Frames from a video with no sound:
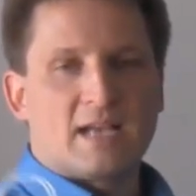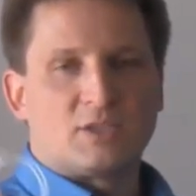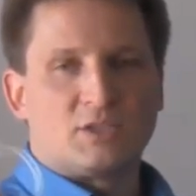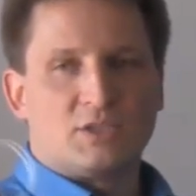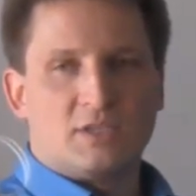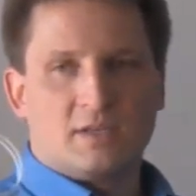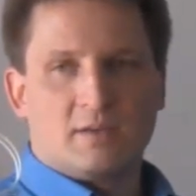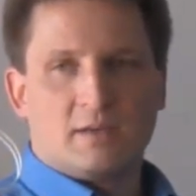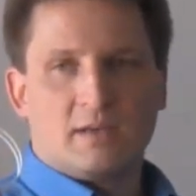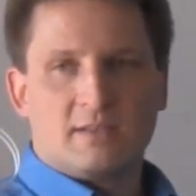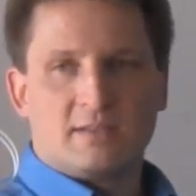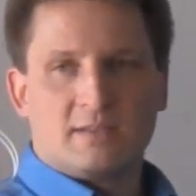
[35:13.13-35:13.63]

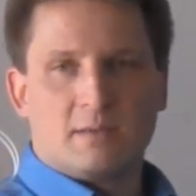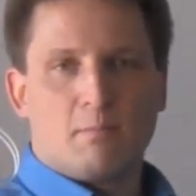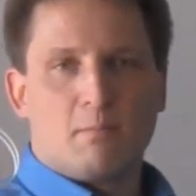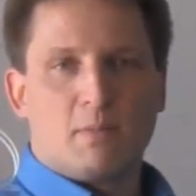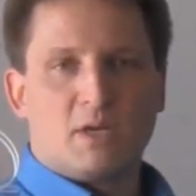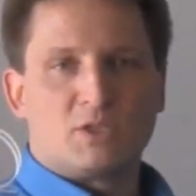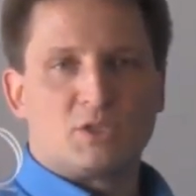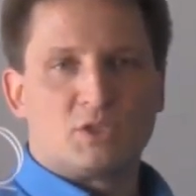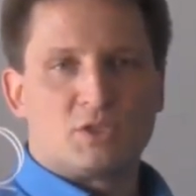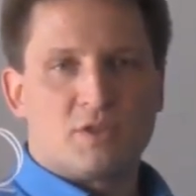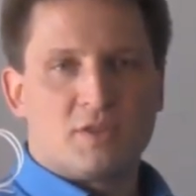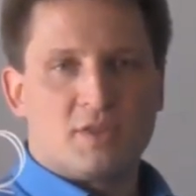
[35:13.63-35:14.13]
it's a
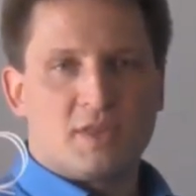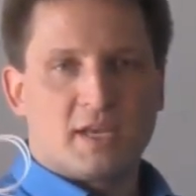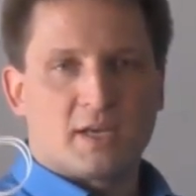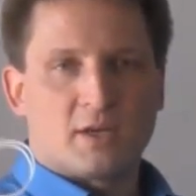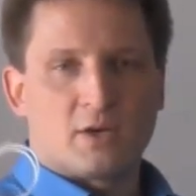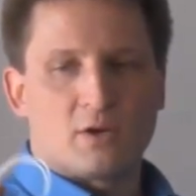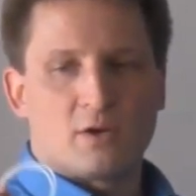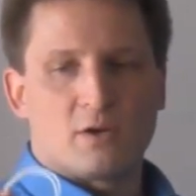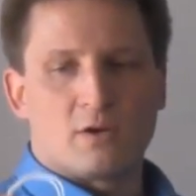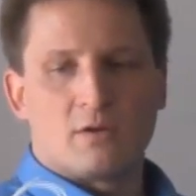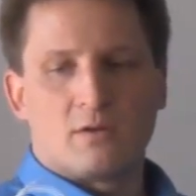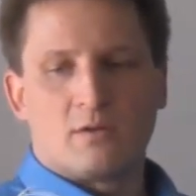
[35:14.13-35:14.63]
much
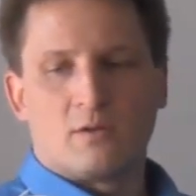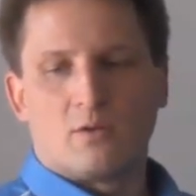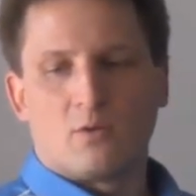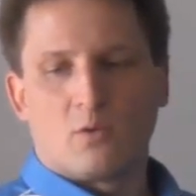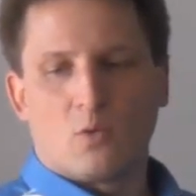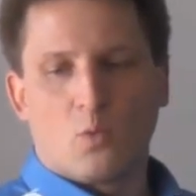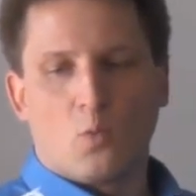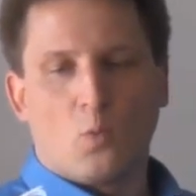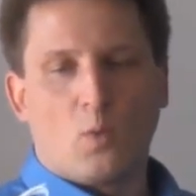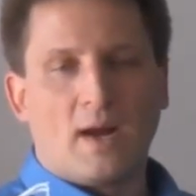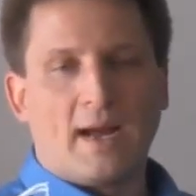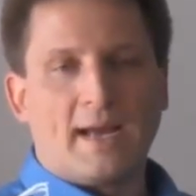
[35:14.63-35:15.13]
thicker
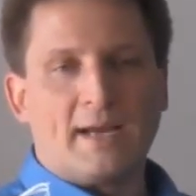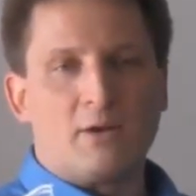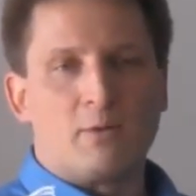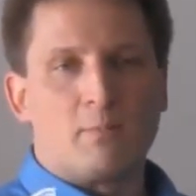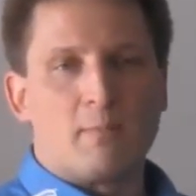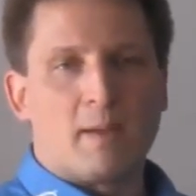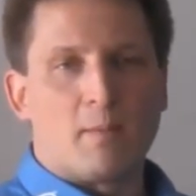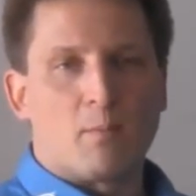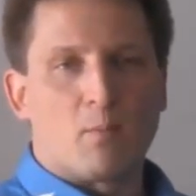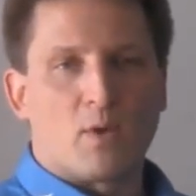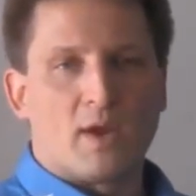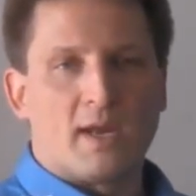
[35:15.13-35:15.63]
or wider
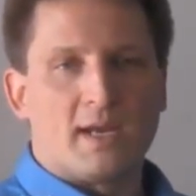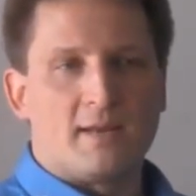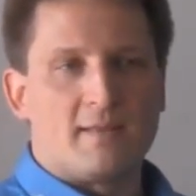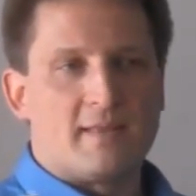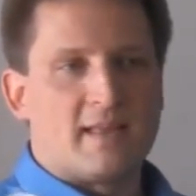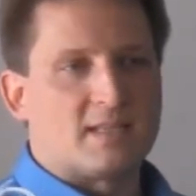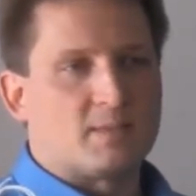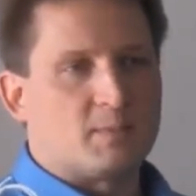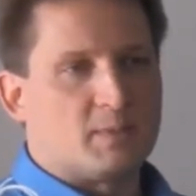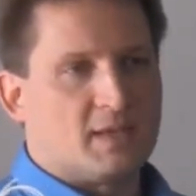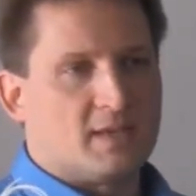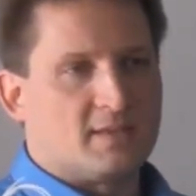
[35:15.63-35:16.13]
membrane, and
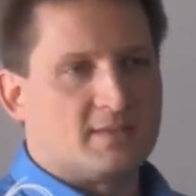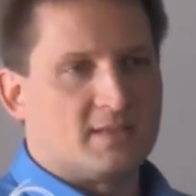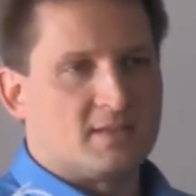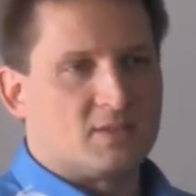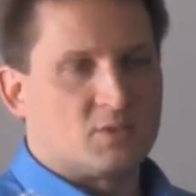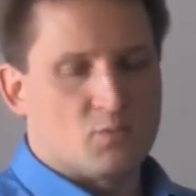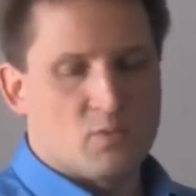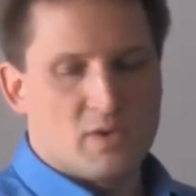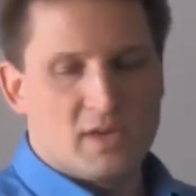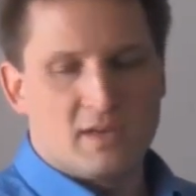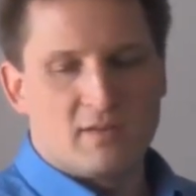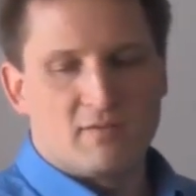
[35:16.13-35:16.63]
that's because it's
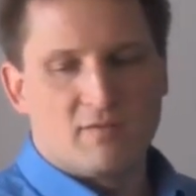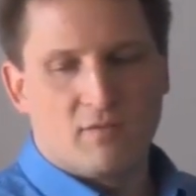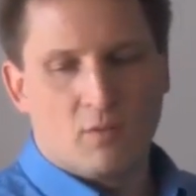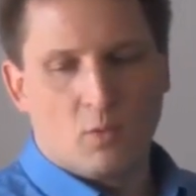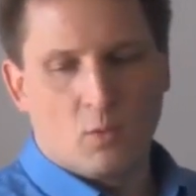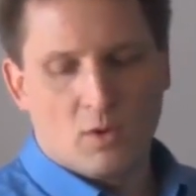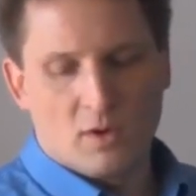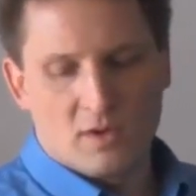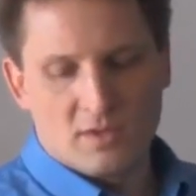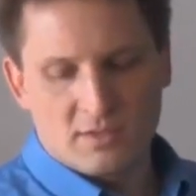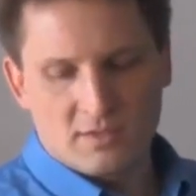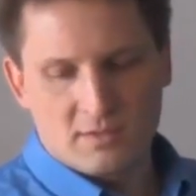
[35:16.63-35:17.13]

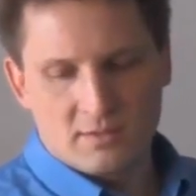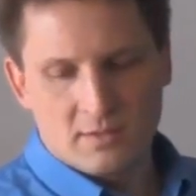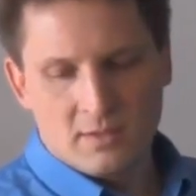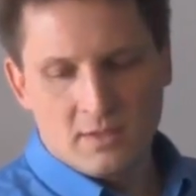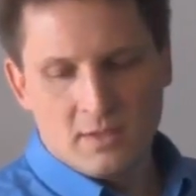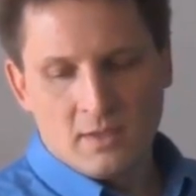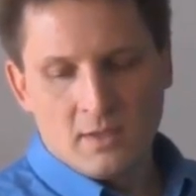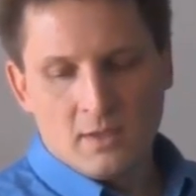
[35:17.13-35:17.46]
reinforced.